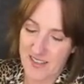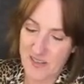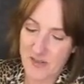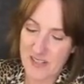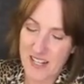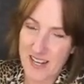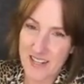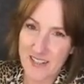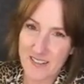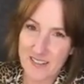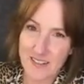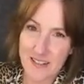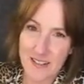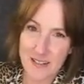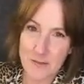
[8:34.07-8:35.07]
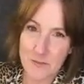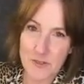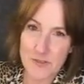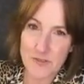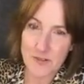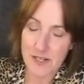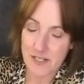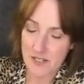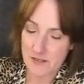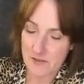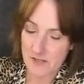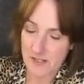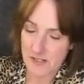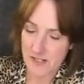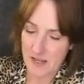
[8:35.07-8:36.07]
they were tiny little animals, right?
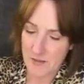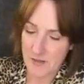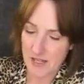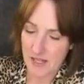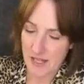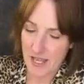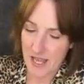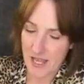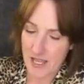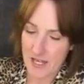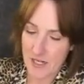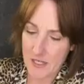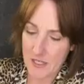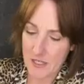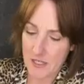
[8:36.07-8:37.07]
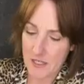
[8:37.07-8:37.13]
Wasn't Tama a cat?